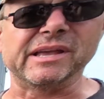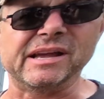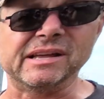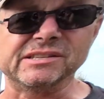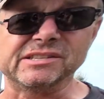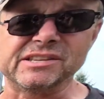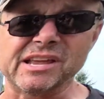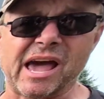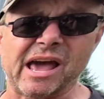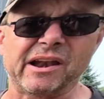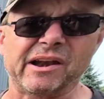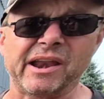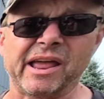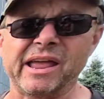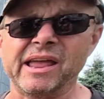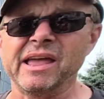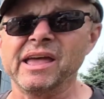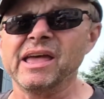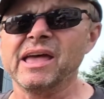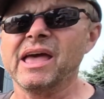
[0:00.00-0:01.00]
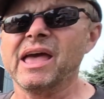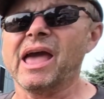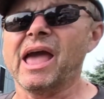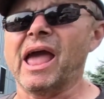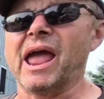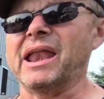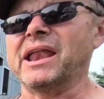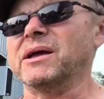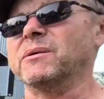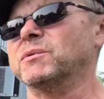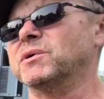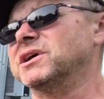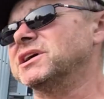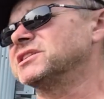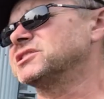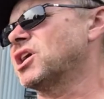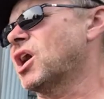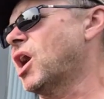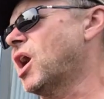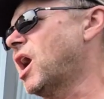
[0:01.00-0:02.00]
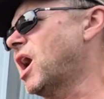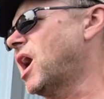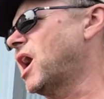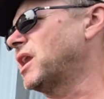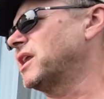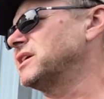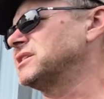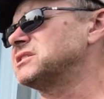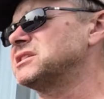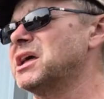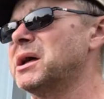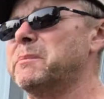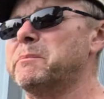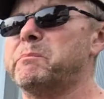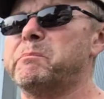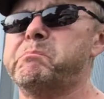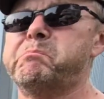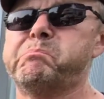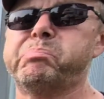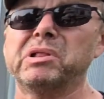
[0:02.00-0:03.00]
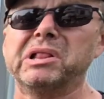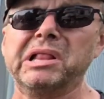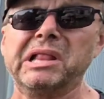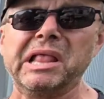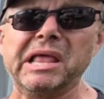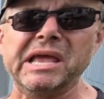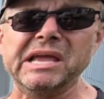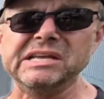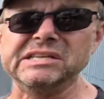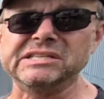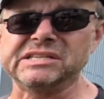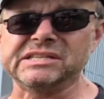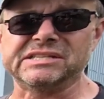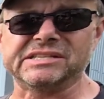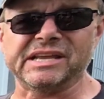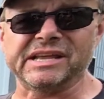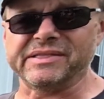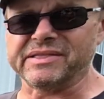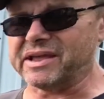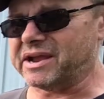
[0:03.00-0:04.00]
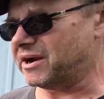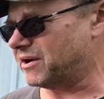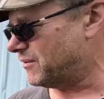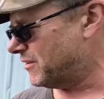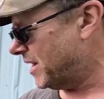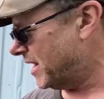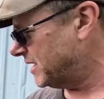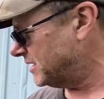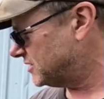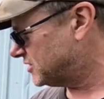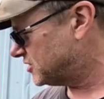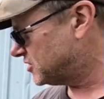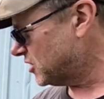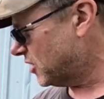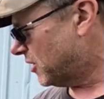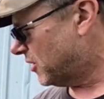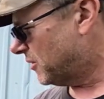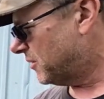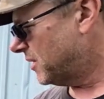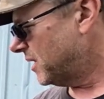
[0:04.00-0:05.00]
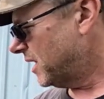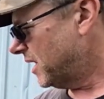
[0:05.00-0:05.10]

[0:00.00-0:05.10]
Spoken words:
on Saturday, and it was hot as the blazes in there, right? So